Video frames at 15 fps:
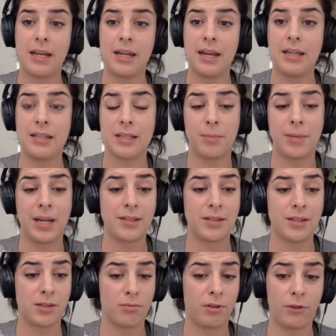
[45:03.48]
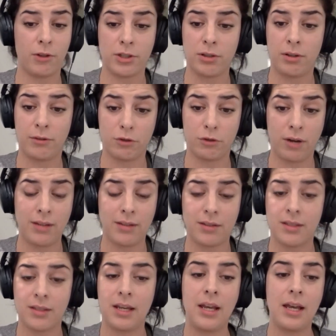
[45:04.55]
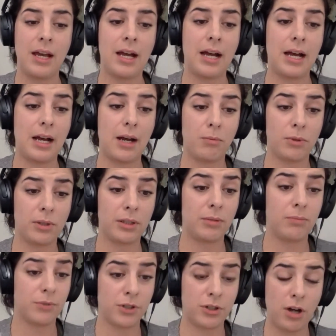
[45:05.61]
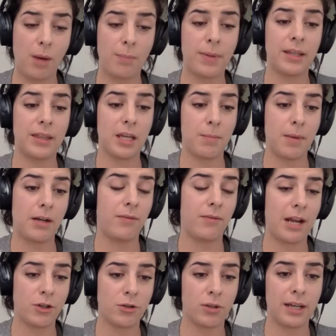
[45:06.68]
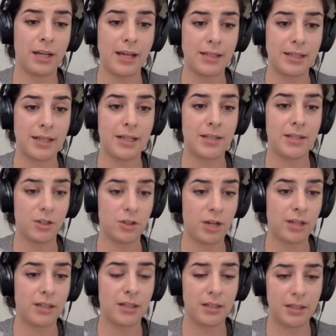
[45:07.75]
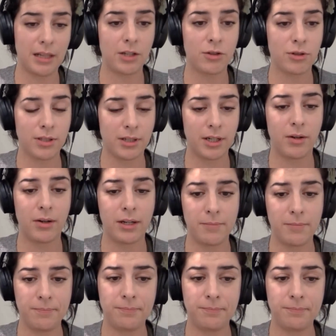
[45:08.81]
in some cases, reversal of trends, really stopping the amount of natural gas that is injected in the electricity grid.